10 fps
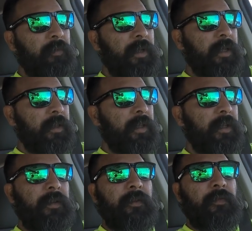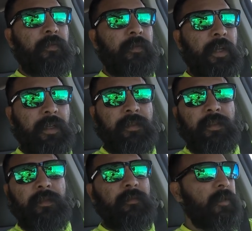but I think the
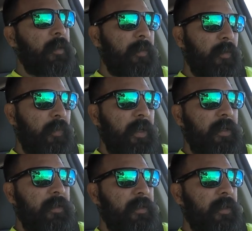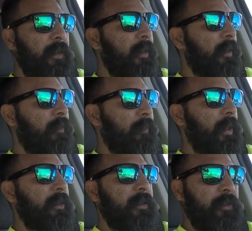next couple of weeks of
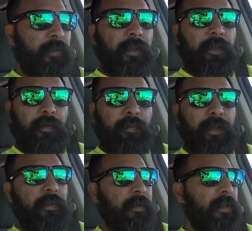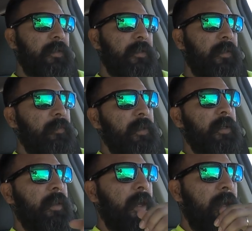me just doing a little bit of this and a little bit
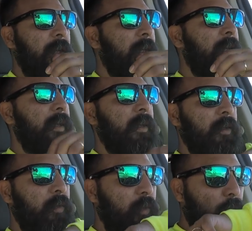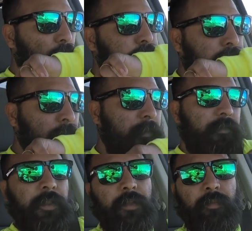of that, it'll,
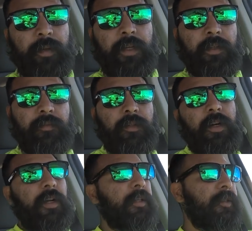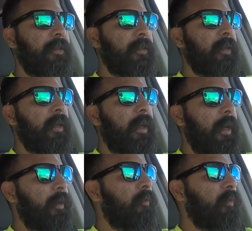picking up trash and
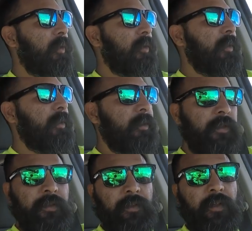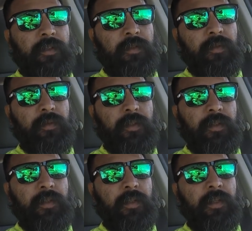acorns, it's going to start to